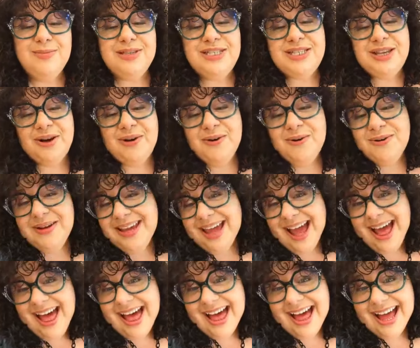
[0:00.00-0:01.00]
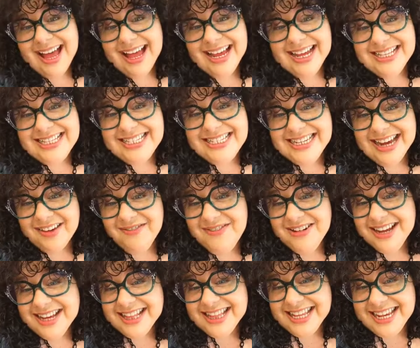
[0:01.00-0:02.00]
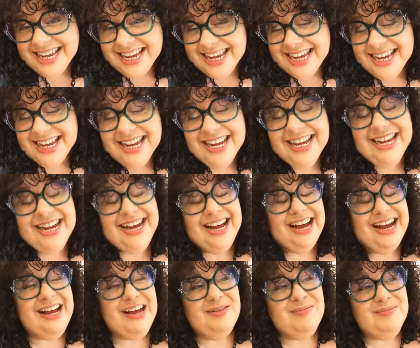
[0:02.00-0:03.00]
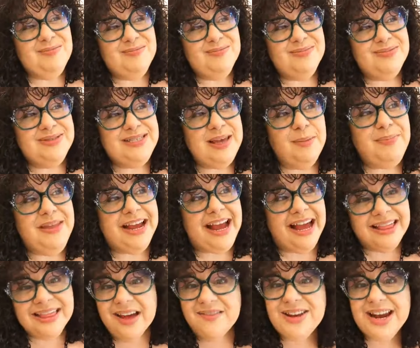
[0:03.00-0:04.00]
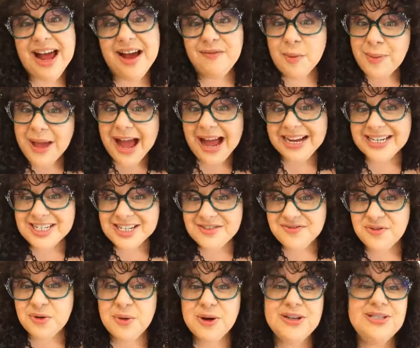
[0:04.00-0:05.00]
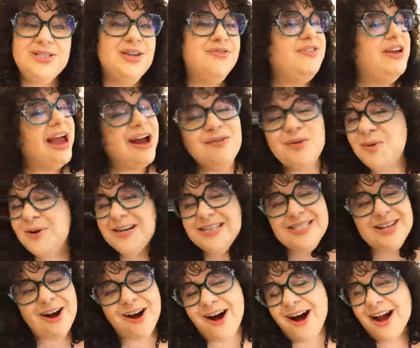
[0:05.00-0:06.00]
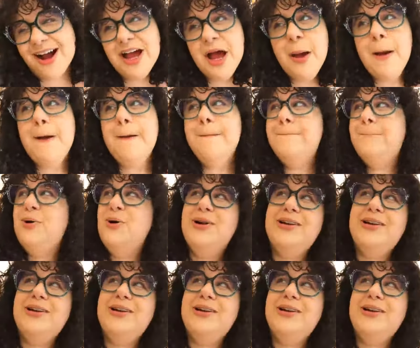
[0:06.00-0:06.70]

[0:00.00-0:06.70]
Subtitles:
So yeah, it's definitely something I love and have a passion for. So if you ever want to talk